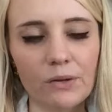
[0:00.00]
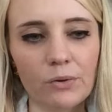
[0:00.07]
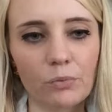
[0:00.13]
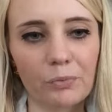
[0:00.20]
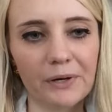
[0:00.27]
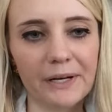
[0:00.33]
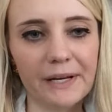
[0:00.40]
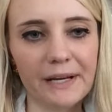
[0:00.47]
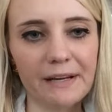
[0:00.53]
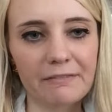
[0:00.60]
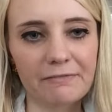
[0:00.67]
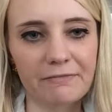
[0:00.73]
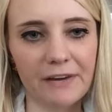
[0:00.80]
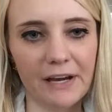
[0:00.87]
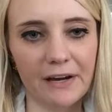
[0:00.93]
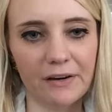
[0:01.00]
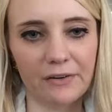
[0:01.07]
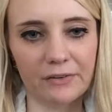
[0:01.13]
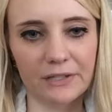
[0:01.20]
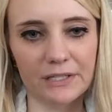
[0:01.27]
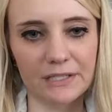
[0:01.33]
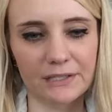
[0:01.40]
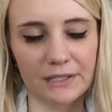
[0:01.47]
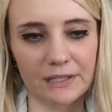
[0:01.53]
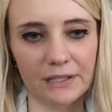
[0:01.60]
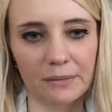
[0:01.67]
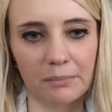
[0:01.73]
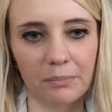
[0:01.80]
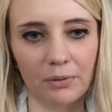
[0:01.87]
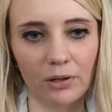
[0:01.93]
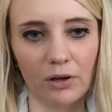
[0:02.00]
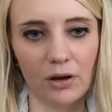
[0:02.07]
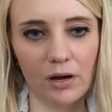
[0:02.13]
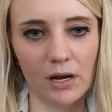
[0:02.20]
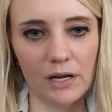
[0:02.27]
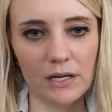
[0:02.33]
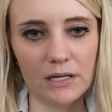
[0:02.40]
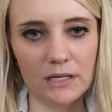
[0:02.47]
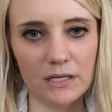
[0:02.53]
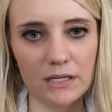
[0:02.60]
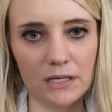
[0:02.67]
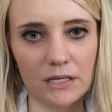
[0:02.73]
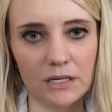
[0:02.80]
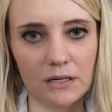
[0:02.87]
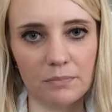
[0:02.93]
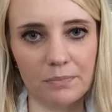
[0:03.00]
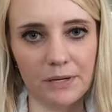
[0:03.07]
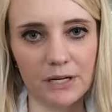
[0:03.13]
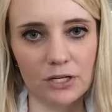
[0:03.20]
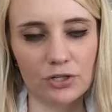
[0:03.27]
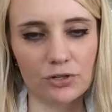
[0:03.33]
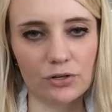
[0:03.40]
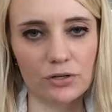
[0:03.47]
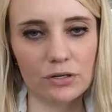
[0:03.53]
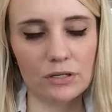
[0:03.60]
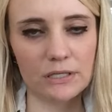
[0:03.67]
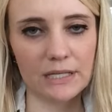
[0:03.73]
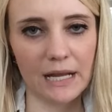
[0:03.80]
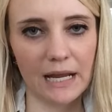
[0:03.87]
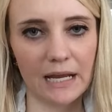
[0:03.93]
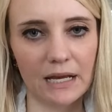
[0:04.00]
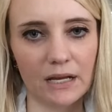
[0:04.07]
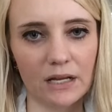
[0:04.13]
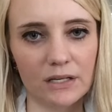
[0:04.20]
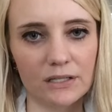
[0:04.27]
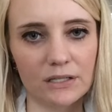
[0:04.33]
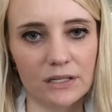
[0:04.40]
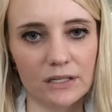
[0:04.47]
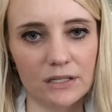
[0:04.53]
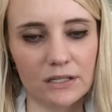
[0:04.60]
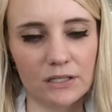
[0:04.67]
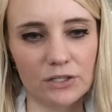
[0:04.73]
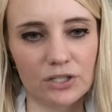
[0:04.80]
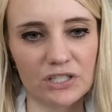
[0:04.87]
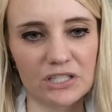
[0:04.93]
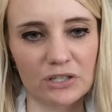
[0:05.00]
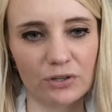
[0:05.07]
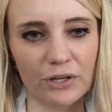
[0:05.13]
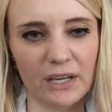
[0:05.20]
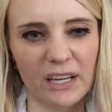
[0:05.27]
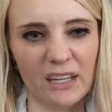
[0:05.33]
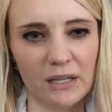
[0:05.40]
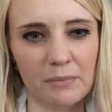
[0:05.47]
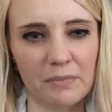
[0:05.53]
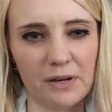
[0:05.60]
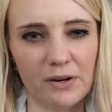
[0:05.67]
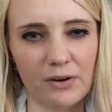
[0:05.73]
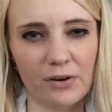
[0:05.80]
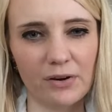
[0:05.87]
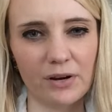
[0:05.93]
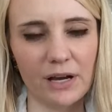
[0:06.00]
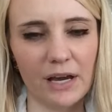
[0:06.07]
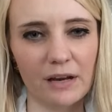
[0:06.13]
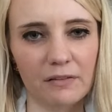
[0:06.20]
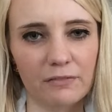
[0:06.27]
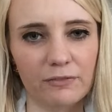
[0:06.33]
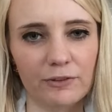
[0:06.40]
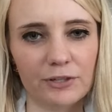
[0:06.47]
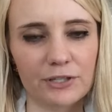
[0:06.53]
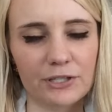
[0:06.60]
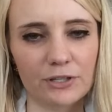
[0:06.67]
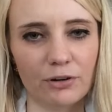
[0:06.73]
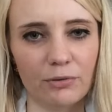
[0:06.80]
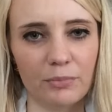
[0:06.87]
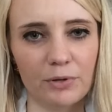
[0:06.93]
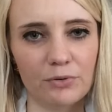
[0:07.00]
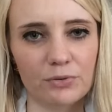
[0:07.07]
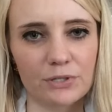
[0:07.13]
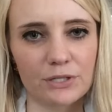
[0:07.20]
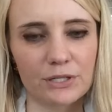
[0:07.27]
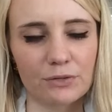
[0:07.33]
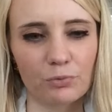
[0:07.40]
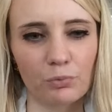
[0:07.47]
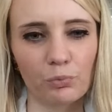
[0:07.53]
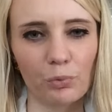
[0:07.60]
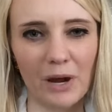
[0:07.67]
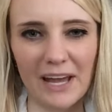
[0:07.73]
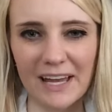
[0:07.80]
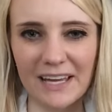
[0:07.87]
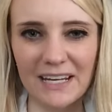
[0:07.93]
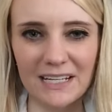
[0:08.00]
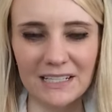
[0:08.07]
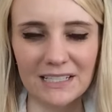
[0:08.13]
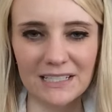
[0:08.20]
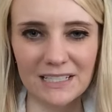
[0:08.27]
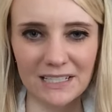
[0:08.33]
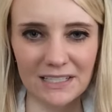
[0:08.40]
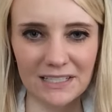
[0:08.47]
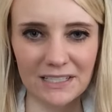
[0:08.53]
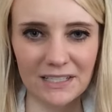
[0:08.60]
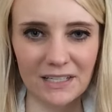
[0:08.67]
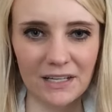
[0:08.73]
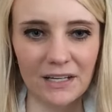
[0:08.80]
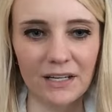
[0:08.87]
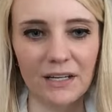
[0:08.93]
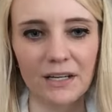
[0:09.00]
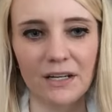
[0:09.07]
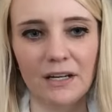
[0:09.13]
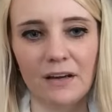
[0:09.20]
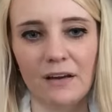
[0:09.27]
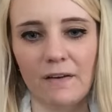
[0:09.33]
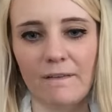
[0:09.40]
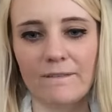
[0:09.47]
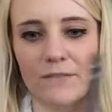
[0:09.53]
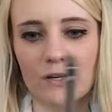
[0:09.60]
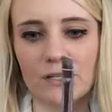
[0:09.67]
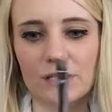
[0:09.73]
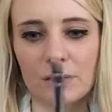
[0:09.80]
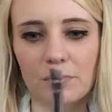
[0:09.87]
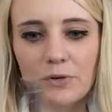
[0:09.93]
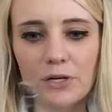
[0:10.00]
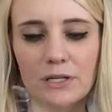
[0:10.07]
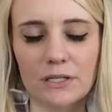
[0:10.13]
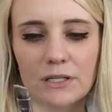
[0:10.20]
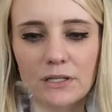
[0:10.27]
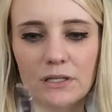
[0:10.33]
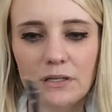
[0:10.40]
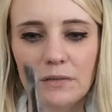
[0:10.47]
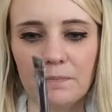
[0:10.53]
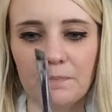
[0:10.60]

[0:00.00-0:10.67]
what I have found is that the blonde in pictures and just looking in the mirror kind of looked almost red tinted for some reason.